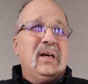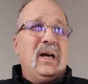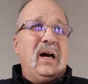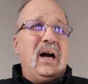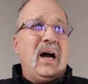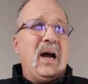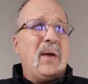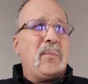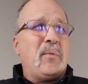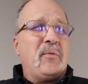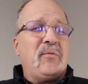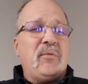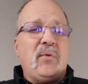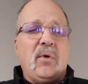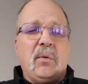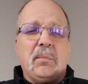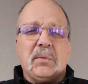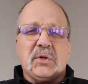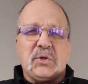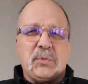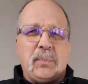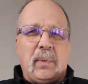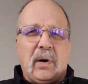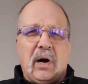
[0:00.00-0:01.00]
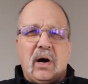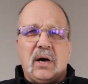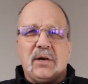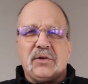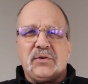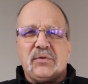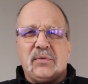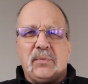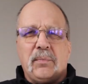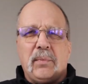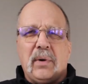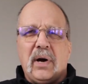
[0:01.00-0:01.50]
high-performance
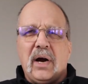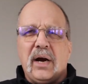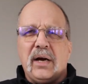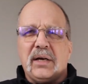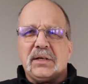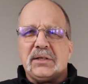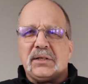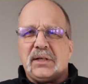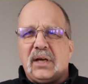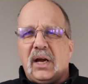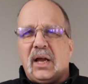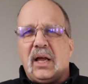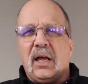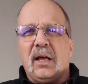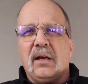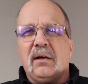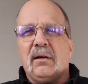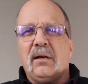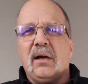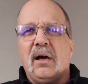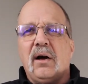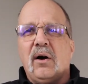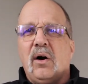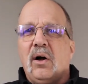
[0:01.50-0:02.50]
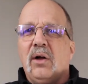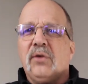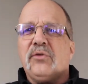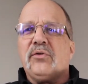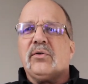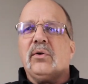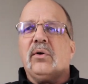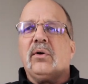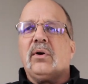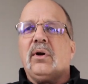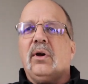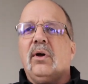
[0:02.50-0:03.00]
parts for bikes and
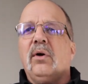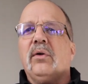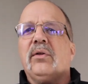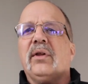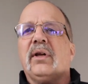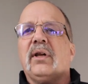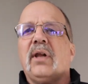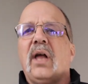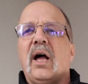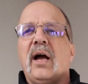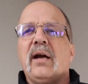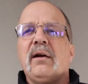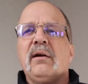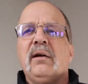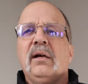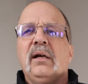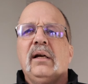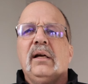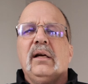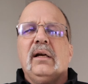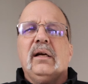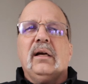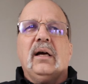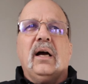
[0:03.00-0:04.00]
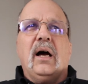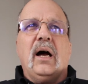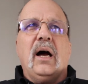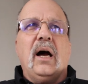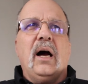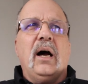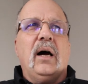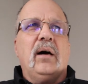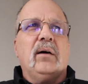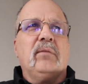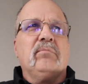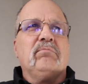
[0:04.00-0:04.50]
also a clothing line.
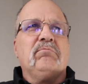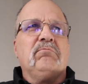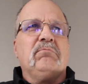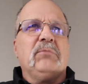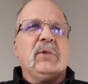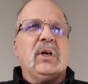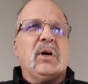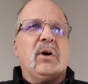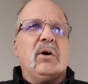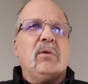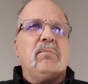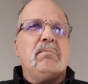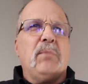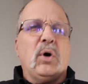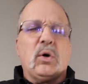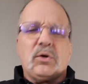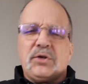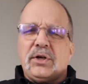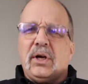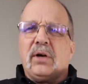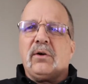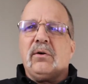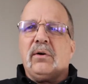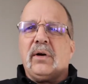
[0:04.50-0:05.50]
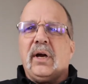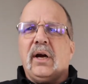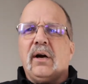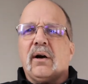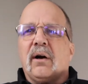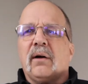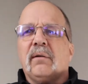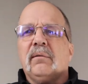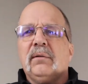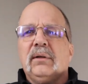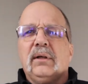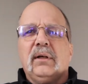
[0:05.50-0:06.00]
Motorcycle
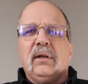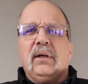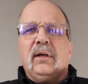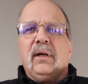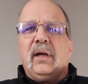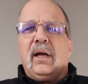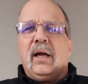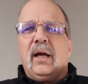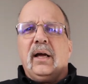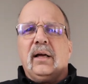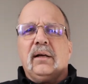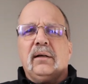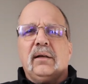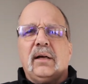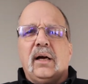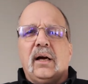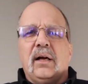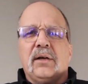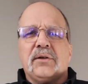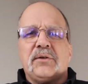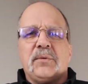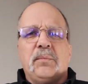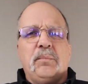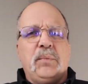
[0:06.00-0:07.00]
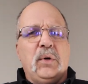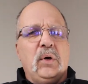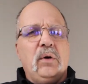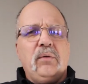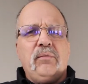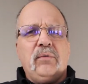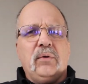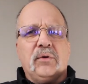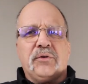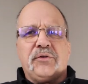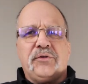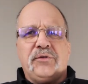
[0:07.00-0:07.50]
gear, and some
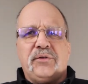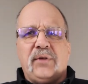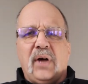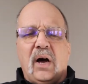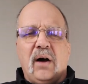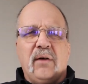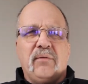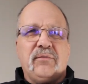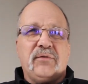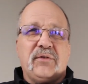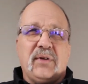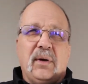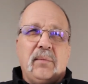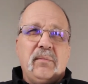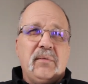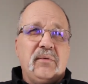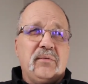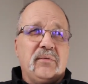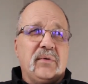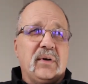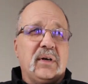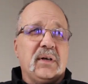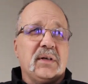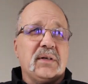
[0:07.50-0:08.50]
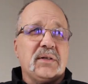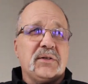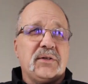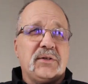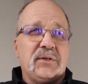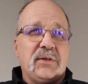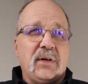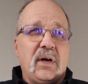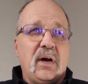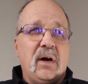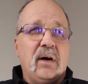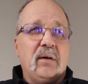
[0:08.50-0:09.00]
beautiful stuff. Some of it
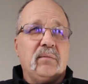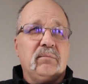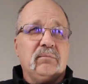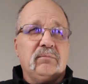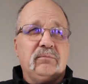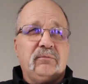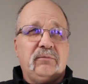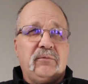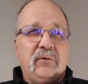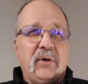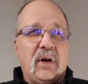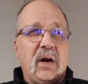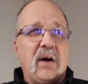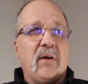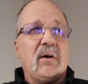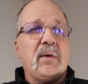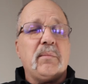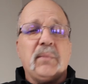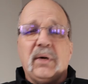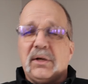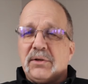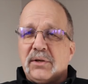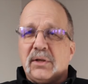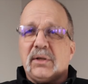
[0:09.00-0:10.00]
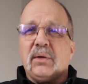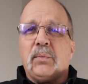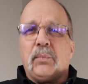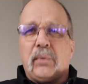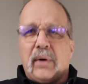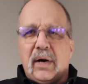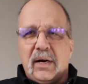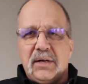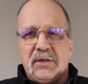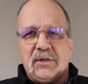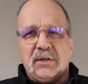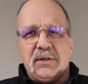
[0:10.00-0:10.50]
is very much on the
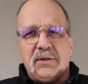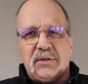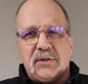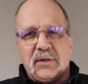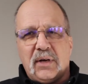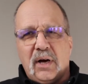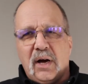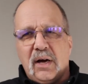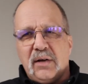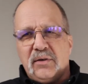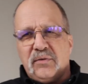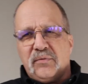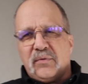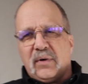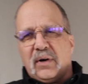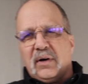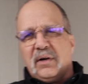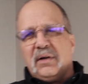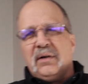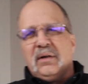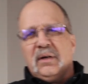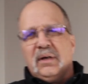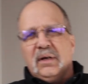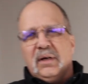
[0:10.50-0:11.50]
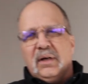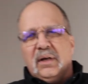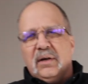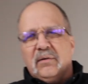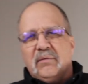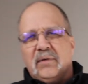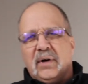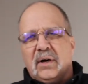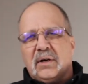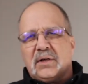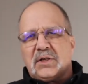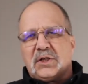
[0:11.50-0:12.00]
pricey side. It's very,
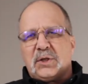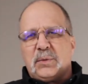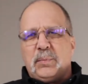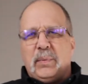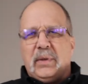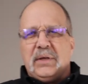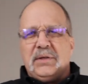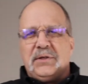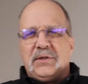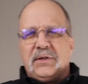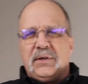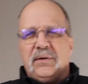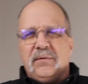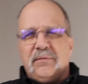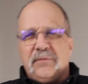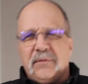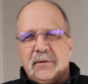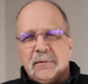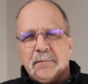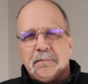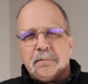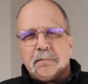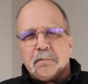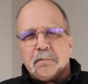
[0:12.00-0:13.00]
very expensive.